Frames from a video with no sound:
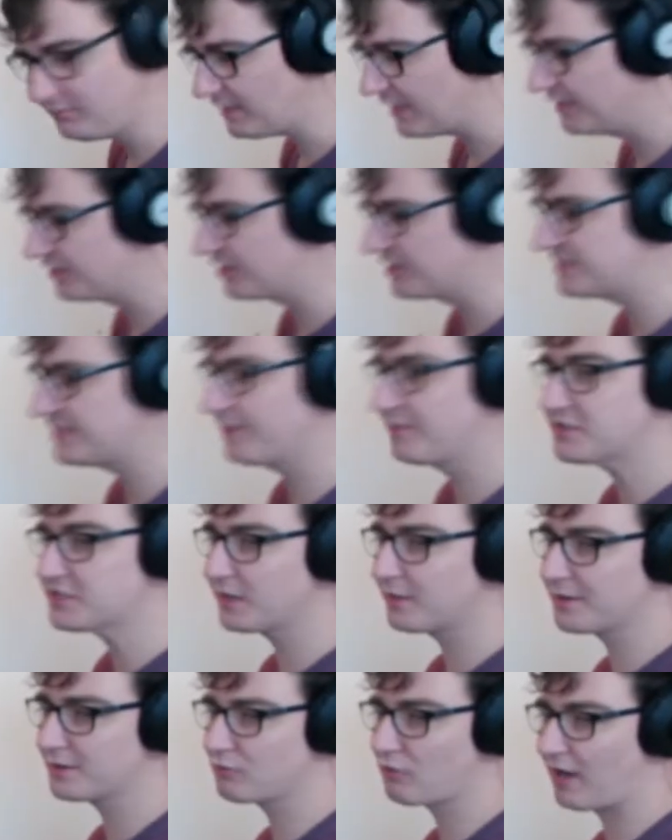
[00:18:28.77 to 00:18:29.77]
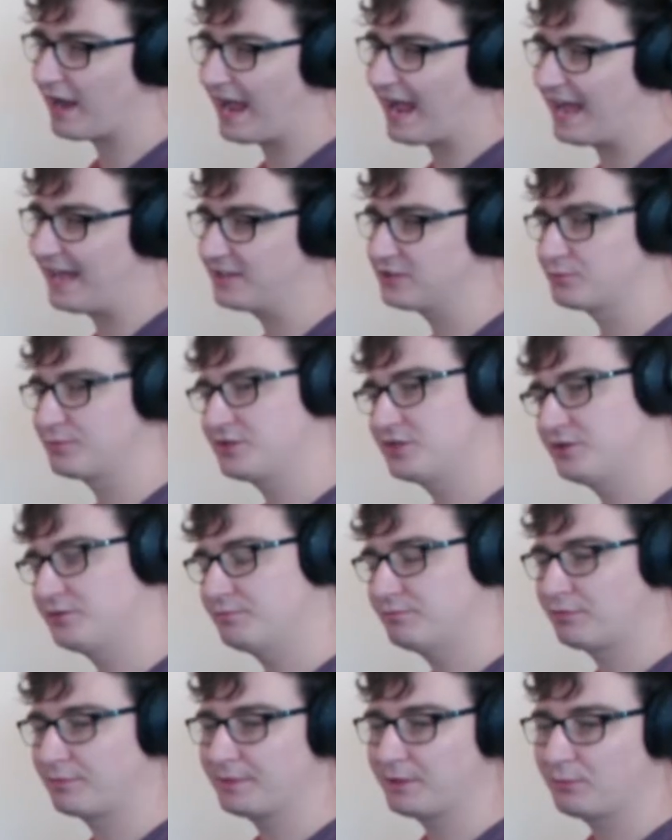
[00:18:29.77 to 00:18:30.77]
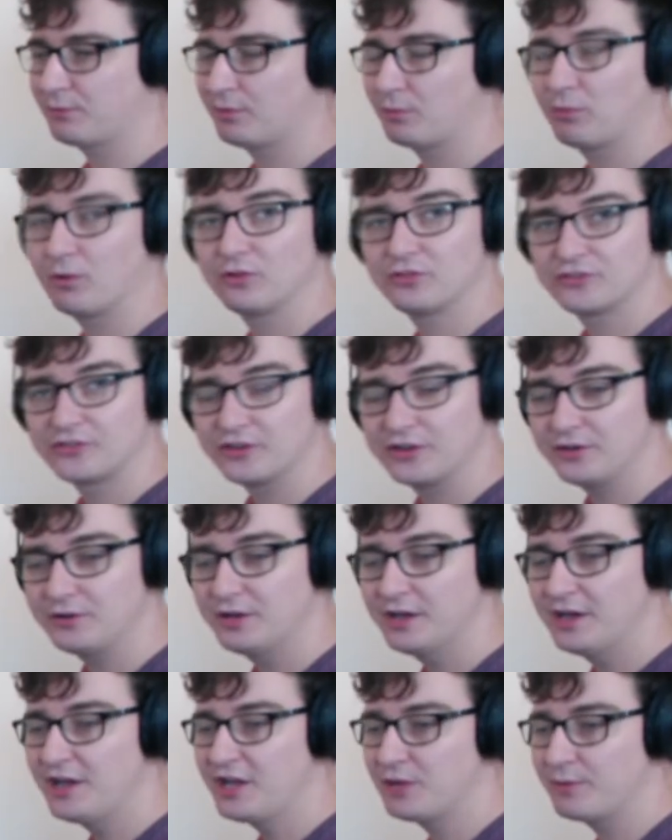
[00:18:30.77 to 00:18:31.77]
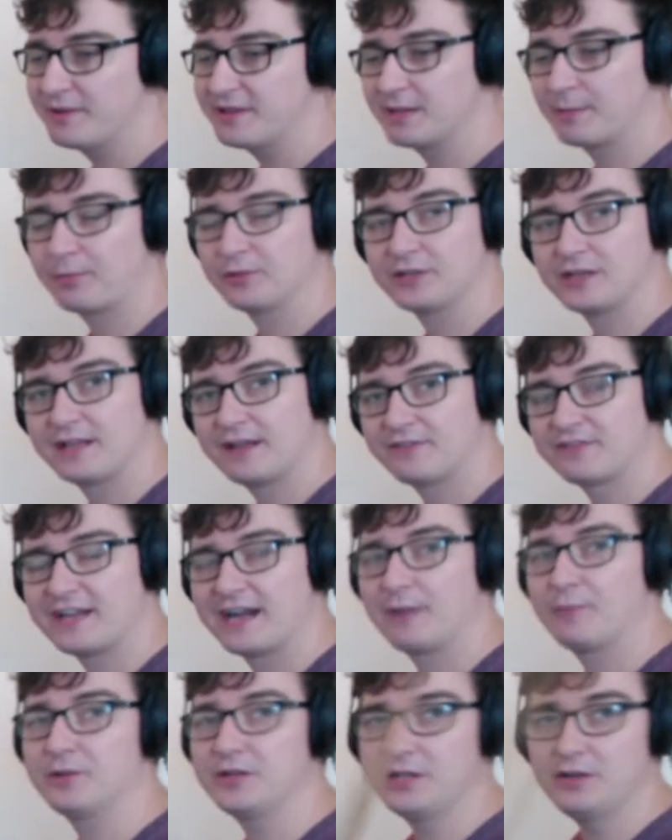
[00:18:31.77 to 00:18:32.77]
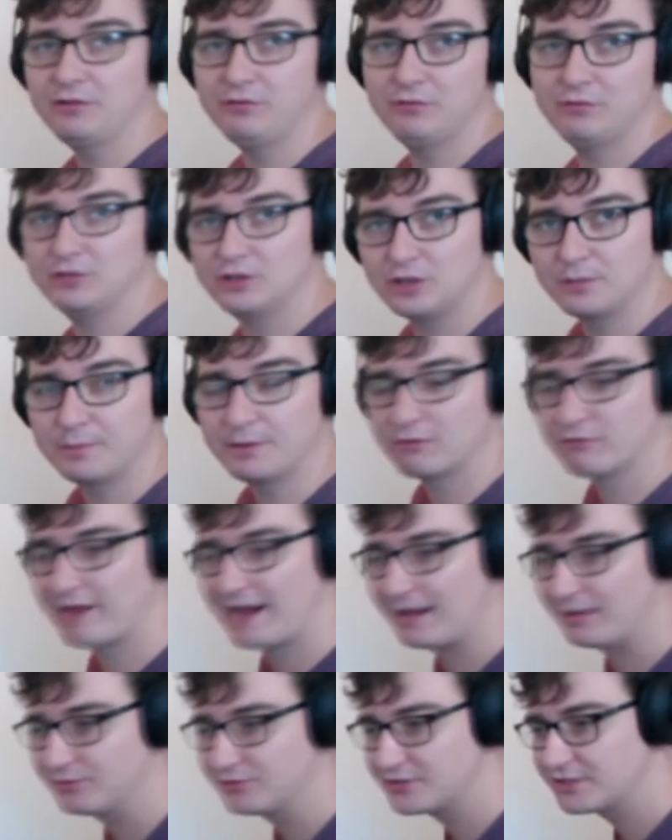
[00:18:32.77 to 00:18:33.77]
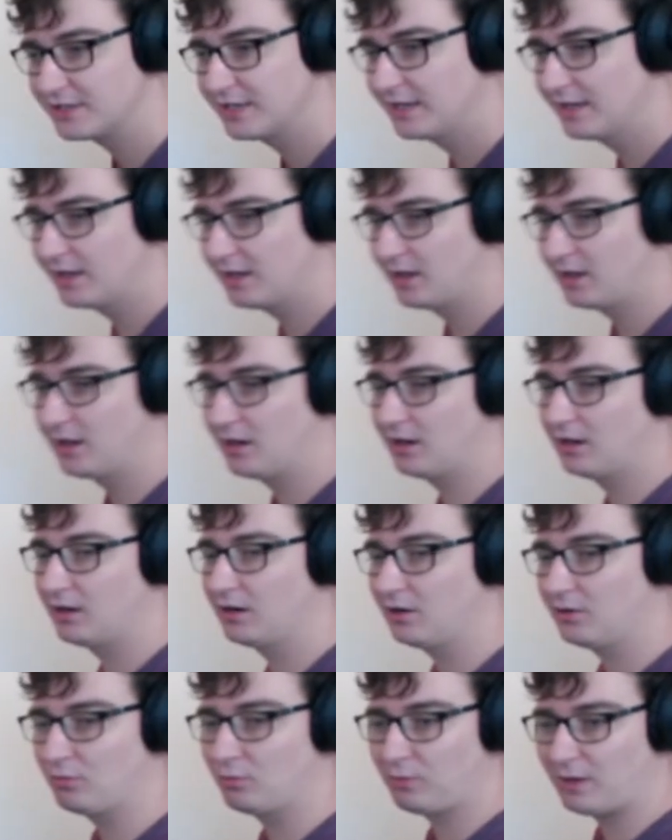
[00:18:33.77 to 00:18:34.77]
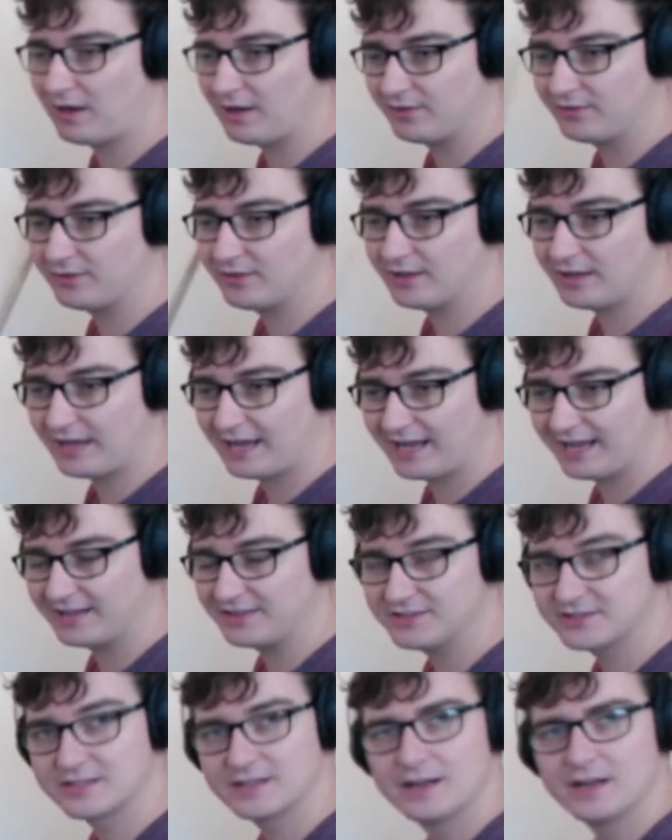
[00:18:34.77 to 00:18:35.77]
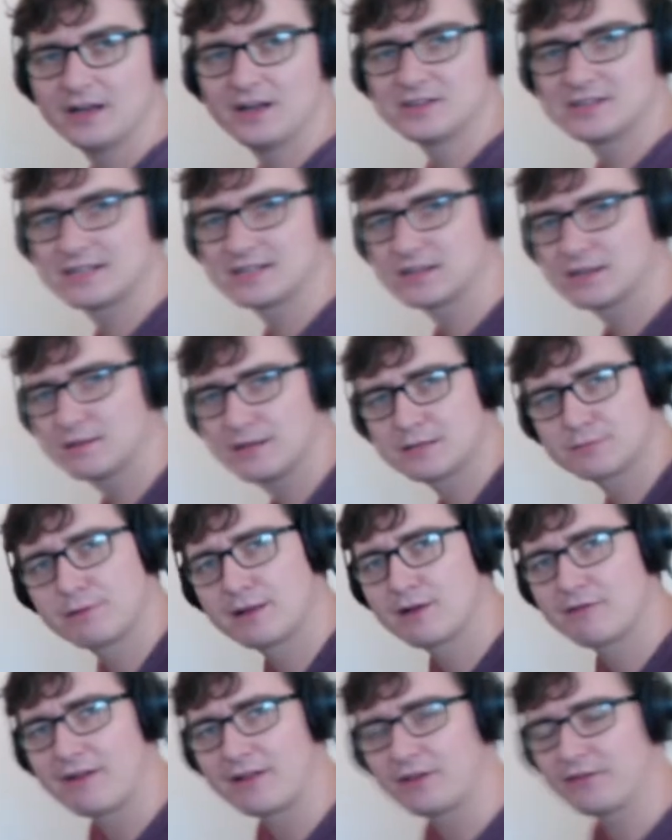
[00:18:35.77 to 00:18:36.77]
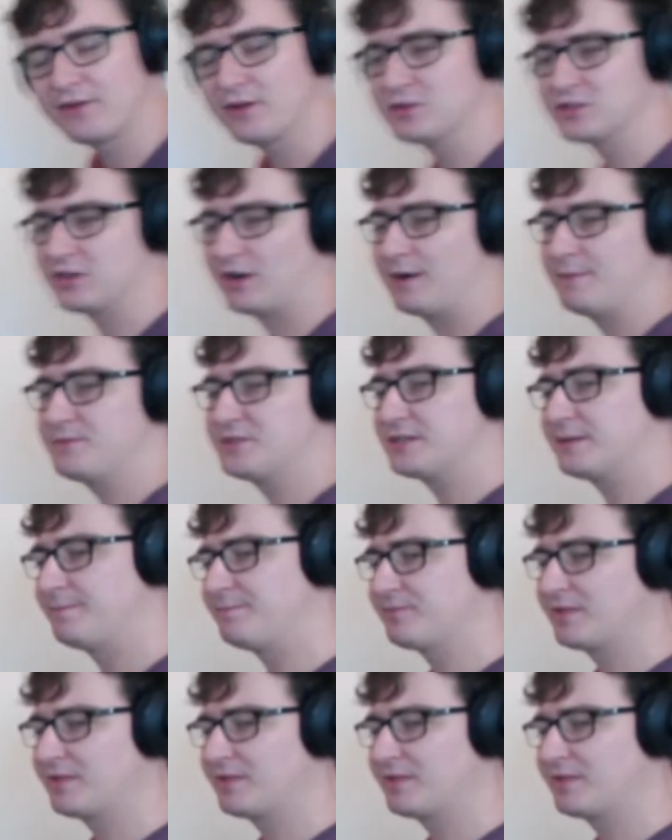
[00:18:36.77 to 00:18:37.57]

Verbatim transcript: And you can see if you start with your right hand, which you probably will want to, you end up on the left hand when you loop it round. Uh, one, and. So let's, let's play it around a few times.